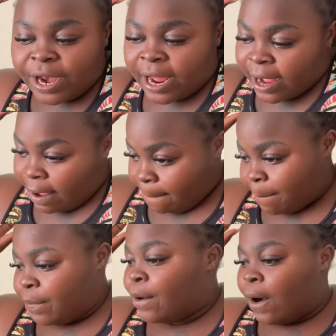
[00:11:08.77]
to
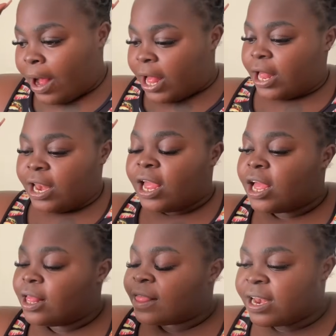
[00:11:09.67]
cap poor,
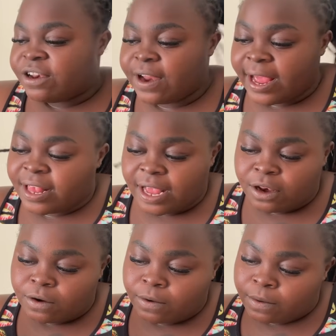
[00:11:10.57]
like the dress. I
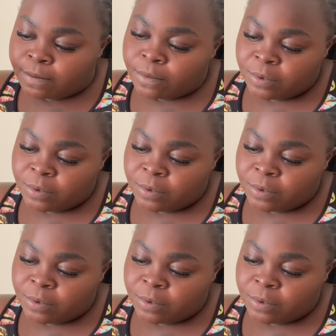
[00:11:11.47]
don't know.